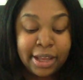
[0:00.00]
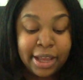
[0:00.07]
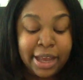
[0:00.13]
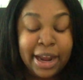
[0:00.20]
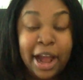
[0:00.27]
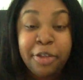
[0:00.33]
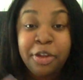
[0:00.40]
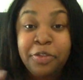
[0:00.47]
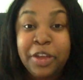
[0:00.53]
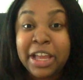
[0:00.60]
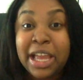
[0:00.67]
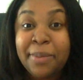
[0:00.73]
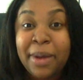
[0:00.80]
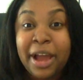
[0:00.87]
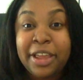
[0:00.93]
And how they're
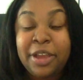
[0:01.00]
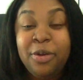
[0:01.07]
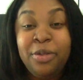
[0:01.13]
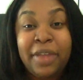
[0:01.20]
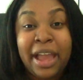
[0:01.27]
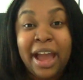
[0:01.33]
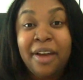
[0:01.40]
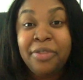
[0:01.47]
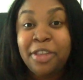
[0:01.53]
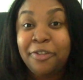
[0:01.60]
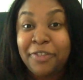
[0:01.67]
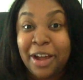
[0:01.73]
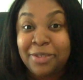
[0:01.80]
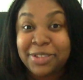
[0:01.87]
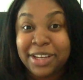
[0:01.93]
thinking about you, they have the
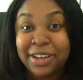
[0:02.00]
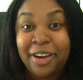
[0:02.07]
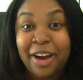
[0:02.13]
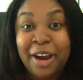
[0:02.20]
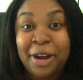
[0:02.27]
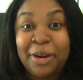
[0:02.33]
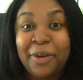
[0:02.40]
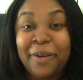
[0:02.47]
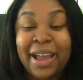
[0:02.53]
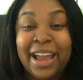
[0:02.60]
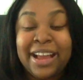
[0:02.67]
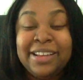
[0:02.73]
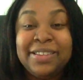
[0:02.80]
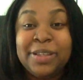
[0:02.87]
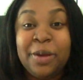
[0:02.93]
Fountain card,
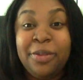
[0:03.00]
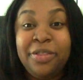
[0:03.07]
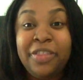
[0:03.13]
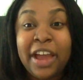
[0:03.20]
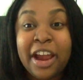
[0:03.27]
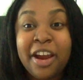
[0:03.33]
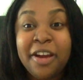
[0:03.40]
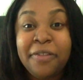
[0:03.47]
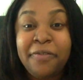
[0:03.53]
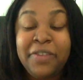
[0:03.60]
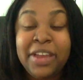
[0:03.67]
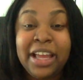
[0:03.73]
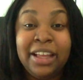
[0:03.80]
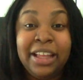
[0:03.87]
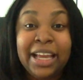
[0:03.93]
okay? So their
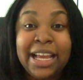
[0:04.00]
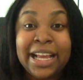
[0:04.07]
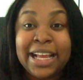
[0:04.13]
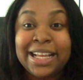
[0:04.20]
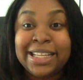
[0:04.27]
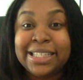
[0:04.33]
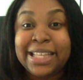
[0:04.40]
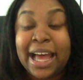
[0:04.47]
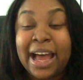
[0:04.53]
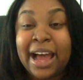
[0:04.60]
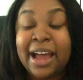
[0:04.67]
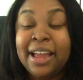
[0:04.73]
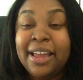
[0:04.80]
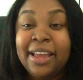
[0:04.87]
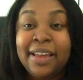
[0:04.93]
feeling is
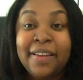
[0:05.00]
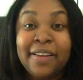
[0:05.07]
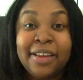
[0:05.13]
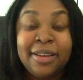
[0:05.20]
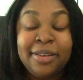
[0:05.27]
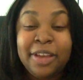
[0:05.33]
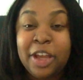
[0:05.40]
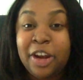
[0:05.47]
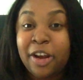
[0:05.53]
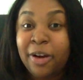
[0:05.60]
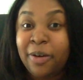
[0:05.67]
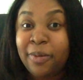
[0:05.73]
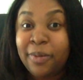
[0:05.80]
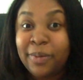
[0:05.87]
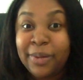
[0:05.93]
that, you
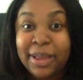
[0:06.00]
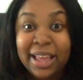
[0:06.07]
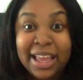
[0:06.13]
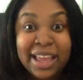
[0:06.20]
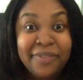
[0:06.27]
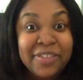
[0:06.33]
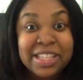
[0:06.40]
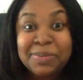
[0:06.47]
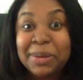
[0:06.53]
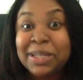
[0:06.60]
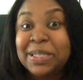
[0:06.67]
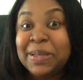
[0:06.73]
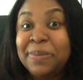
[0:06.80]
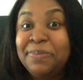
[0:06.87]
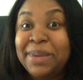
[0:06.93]
know, if it's meant
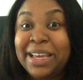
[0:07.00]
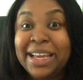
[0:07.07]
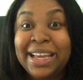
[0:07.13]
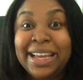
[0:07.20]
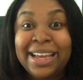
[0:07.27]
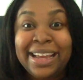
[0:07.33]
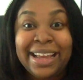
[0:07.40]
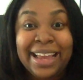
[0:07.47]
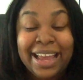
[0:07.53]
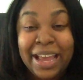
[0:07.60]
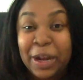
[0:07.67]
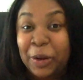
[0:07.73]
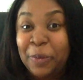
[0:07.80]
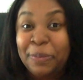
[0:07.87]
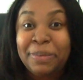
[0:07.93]
to be,
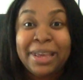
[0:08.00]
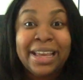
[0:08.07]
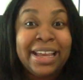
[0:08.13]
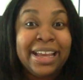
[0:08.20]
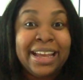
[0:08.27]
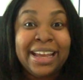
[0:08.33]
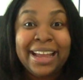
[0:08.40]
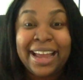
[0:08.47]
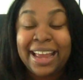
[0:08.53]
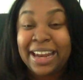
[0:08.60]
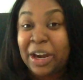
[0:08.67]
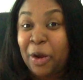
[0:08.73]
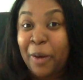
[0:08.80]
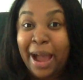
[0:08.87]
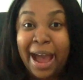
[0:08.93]
it'll be, and
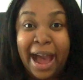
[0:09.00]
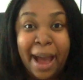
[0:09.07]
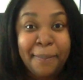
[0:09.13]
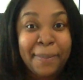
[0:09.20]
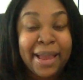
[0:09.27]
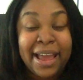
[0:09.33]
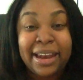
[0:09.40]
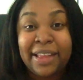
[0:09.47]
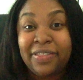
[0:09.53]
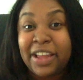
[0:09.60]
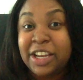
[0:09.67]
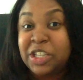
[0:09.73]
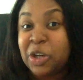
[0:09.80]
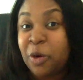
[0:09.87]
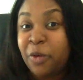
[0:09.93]
it'll happen. And
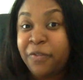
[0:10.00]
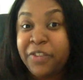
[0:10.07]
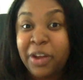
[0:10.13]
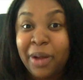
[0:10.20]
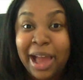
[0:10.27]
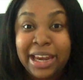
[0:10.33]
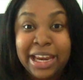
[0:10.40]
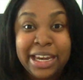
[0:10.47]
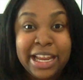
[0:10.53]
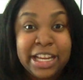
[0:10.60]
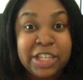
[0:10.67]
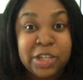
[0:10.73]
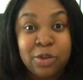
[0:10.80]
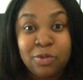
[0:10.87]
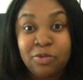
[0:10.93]
they don't feel any
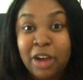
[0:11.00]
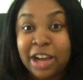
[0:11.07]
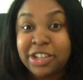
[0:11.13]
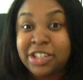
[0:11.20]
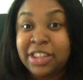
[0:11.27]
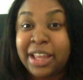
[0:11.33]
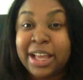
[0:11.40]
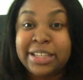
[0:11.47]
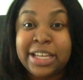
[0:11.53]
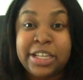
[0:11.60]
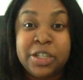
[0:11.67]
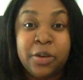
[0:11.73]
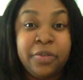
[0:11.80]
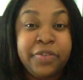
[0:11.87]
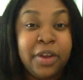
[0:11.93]
need to rush things. They
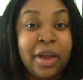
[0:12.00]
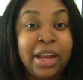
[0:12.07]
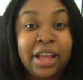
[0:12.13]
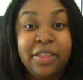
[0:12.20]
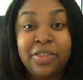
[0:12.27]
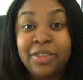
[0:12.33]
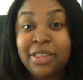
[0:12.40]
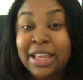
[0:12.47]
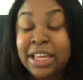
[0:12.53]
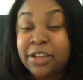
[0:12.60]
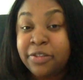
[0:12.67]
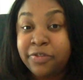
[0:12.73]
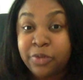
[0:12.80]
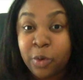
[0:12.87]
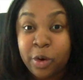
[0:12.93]
don't feel any need
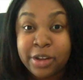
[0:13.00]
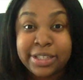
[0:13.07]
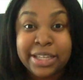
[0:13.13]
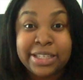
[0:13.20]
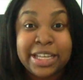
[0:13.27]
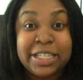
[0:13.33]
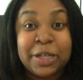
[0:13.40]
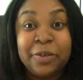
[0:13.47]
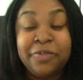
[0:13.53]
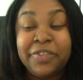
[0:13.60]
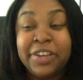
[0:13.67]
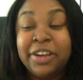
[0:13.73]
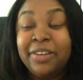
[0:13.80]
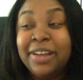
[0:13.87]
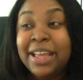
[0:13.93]
to force things. They don't
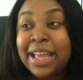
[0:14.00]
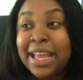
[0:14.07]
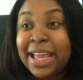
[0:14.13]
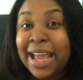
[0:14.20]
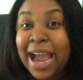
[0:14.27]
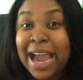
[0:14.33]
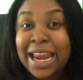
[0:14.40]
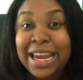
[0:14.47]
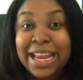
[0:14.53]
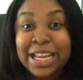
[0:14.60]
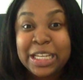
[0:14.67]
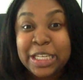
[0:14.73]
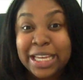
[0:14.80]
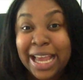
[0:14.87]
feel any